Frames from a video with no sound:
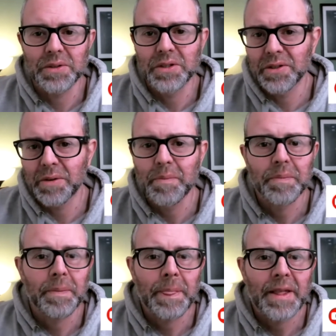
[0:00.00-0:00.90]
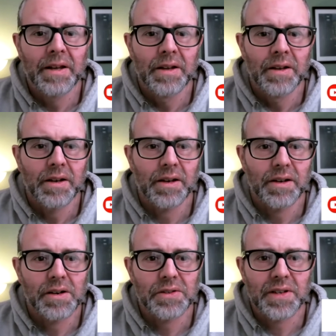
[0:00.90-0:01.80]
We do them uh,
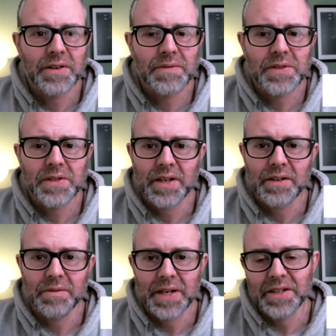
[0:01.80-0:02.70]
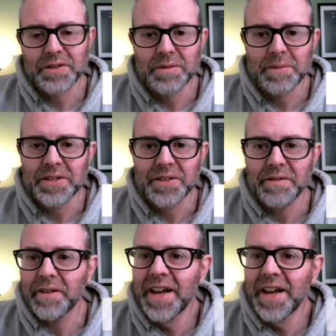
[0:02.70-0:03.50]
ourselves, well, I do them myself.